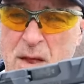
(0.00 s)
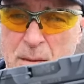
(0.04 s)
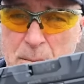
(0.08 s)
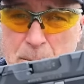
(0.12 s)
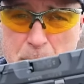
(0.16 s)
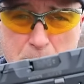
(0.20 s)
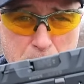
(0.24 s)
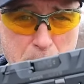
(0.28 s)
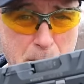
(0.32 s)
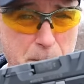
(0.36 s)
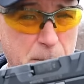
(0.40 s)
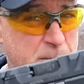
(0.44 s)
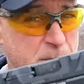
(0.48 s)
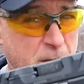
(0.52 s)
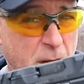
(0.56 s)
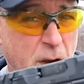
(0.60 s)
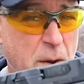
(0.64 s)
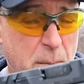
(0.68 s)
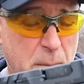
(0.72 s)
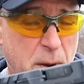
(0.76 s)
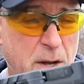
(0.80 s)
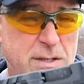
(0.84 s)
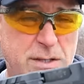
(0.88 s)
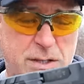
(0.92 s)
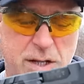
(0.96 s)

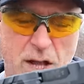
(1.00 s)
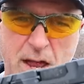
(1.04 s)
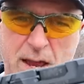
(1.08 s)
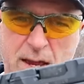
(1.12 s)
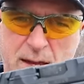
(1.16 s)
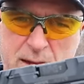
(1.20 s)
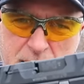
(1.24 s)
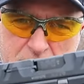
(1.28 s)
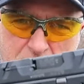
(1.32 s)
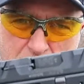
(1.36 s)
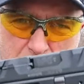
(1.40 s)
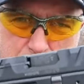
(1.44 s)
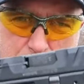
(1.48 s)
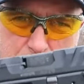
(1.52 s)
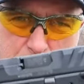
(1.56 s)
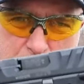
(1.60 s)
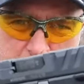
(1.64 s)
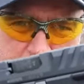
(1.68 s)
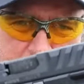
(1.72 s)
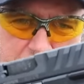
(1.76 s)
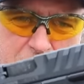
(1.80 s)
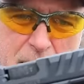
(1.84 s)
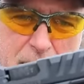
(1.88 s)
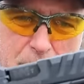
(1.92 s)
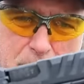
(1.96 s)
very much like the
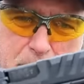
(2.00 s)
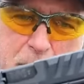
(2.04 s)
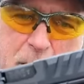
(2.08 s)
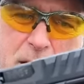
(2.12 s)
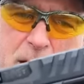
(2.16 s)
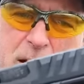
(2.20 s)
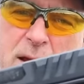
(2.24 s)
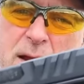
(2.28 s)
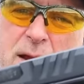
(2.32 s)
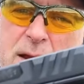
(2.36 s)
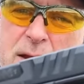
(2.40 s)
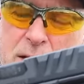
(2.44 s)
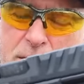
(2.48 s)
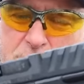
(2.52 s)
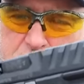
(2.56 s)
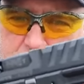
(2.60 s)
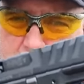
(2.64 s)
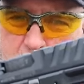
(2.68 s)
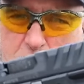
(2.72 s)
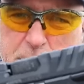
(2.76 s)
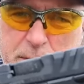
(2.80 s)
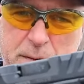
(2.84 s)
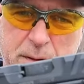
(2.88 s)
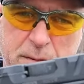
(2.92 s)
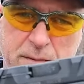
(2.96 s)
PDP in
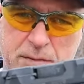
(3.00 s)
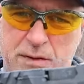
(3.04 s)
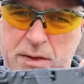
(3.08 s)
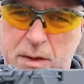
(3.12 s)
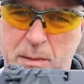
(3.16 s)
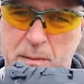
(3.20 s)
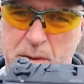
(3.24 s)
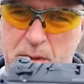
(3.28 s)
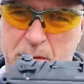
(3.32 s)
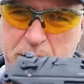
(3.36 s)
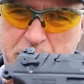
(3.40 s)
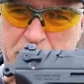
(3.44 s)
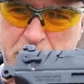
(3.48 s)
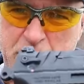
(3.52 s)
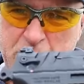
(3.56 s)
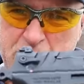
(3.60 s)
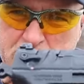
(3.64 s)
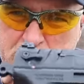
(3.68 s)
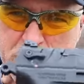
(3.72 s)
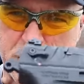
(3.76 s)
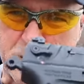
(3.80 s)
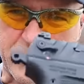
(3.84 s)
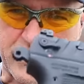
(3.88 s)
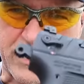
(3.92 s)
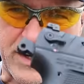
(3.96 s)
terms of some of the
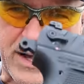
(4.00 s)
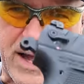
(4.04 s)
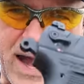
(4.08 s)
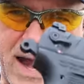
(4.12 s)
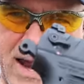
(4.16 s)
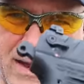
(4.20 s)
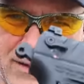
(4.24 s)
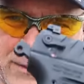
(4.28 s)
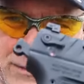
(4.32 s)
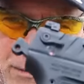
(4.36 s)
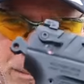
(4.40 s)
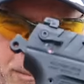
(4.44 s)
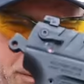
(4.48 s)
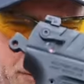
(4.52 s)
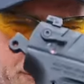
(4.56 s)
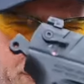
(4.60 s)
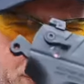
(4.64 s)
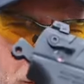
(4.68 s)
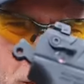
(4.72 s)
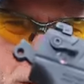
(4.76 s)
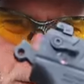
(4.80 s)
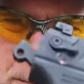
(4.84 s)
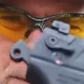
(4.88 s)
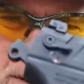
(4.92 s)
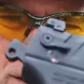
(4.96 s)
features. It has the
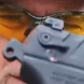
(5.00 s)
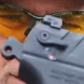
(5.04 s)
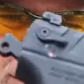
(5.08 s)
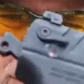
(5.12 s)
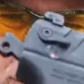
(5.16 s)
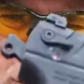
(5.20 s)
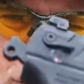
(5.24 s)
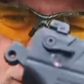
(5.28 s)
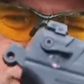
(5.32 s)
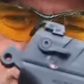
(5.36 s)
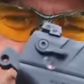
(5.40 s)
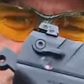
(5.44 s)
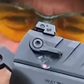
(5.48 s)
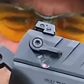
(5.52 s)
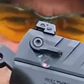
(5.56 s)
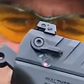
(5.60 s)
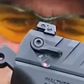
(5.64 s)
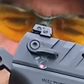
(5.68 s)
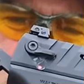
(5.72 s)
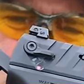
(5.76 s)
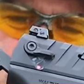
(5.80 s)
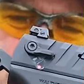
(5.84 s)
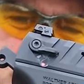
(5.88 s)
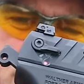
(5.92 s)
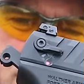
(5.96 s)
performance duty
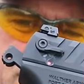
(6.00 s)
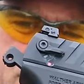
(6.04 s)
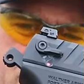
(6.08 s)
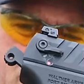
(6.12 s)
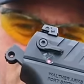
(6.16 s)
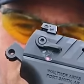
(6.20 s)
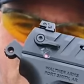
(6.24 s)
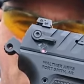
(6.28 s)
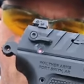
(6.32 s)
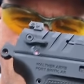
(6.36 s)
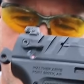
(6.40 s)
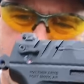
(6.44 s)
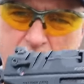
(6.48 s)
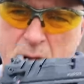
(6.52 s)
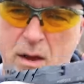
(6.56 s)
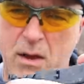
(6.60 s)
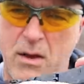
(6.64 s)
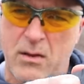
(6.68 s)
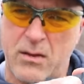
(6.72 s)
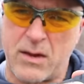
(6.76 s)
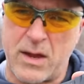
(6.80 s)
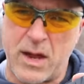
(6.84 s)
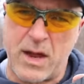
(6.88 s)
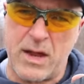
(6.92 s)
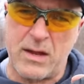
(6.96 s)
grip.
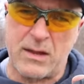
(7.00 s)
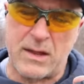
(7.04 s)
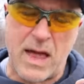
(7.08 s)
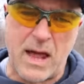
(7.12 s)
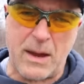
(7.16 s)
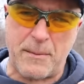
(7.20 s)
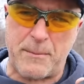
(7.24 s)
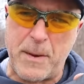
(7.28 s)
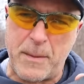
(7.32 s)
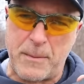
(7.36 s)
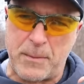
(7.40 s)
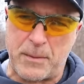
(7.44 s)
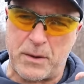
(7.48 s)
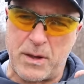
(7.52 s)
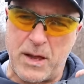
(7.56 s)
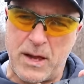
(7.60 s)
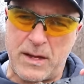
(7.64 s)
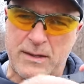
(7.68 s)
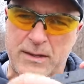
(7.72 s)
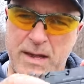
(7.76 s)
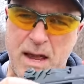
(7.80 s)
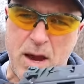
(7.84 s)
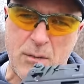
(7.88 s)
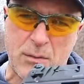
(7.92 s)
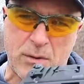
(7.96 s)
Okay, a lot of people
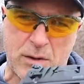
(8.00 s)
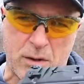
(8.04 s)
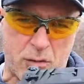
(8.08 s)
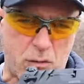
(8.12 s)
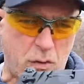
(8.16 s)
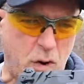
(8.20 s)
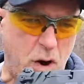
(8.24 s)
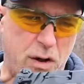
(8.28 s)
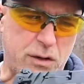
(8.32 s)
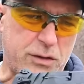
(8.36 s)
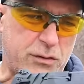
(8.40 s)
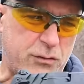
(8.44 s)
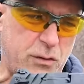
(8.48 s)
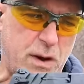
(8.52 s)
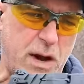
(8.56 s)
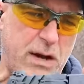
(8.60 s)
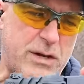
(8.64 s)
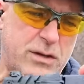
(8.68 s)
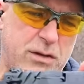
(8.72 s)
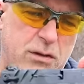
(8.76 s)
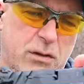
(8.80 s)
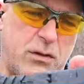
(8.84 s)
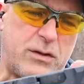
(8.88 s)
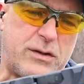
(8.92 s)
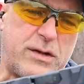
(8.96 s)
like that with the
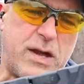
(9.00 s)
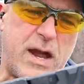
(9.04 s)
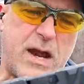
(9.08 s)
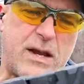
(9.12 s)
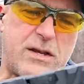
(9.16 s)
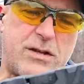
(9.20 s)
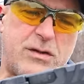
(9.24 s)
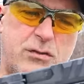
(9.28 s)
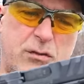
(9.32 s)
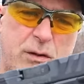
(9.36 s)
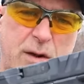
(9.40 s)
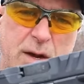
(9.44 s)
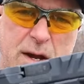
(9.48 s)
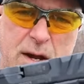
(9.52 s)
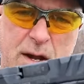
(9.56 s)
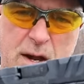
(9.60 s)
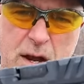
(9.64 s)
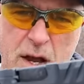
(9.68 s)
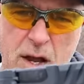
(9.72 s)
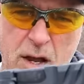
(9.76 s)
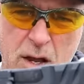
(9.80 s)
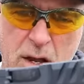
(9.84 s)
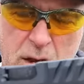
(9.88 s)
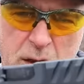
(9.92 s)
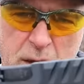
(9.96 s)
cross-directional texturing.
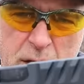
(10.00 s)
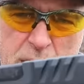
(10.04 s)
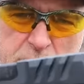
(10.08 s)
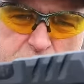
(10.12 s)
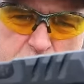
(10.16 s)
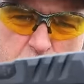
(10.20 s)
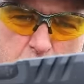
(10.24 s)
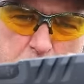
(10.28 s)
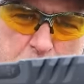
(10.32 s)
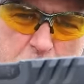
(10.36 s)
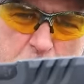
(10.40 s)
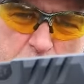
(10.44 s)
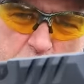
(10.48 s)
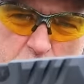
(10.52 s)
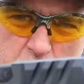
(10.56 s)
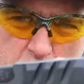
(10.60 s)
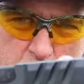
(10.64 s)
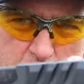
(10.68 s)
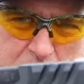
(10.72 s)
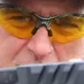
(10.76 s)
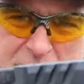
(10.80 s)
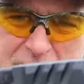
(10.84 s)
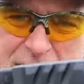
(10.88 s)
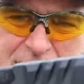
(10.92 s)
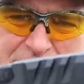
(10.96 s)
Super
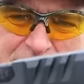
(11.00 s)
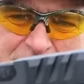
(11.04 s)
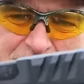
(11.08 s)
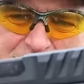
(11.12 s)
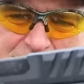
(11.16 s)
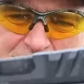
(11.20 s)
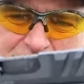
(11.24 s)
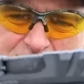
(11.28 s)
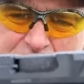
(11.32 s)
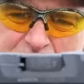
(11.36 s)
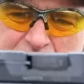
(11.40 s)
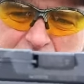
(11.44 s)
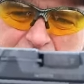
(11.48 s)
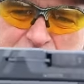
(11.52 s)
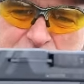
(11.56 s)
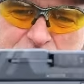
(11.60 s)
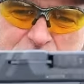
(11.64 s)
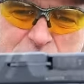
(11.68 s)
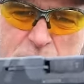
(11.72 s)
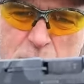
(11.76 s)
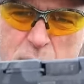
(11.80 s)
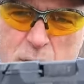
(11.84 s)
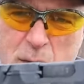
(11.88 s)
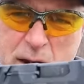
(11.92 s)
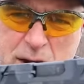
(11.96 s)
terrain slide
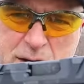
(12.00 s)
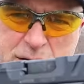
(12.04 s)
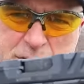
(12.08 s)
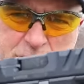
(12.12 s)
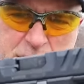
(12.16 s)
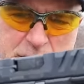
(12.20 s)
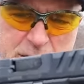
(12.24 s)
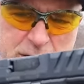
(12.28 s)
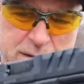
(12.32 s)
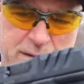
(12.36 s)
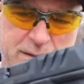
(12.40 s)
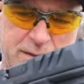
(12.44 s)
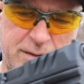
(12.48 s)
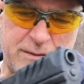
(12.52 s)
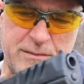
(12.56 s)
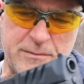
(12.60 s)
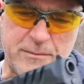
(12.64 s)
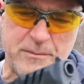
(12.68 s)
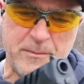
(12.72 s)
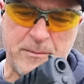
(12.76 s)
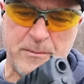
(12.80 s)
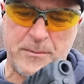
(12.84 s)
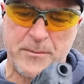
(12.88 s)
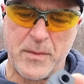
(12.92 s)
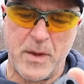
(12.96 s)
serrations.
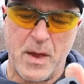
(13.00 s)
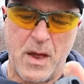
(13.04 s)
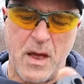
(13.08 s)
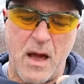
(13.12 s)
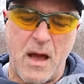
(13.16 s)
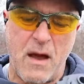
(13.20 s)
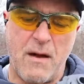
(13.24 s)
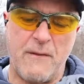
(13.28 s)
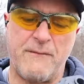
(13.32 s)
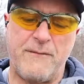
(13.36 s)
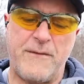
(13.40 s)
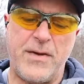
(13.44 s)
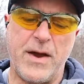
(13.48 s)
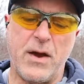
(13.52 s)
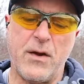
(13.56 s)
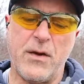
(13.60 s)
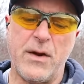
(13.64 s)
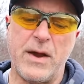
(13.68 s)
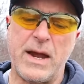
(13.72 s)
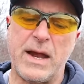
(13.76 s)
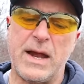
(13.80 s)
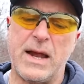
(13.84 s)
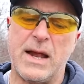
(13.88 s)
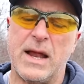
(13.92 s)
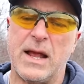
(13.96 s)
A
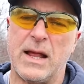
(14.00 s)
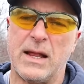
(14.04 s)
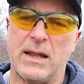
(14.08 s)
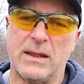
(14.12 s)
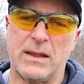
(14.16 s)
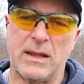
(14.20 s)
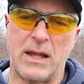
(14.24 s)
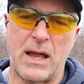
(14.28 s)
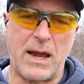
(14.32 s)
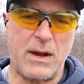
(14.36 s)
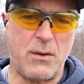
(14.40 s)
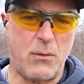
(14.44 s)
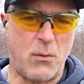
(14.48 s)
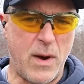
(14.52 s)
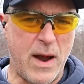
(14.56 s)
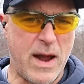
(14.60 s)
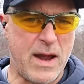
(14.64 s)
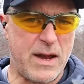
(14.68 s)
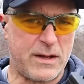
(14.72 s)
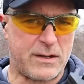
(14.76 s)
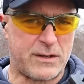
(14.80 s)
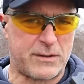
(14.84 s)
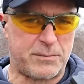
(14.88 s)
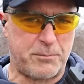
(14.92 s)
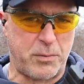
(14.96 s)
very
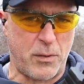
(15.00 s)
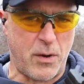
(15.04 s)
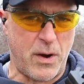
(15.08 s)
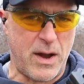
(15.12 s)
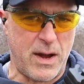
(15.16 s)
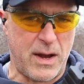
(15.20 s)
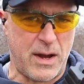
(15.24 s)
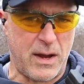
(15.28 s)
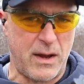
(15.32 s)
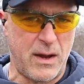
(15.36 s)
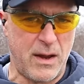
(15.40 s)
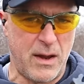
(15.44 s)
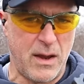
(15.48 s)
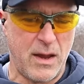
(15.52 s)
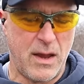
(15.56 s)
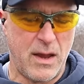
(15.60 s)
lightweight spring.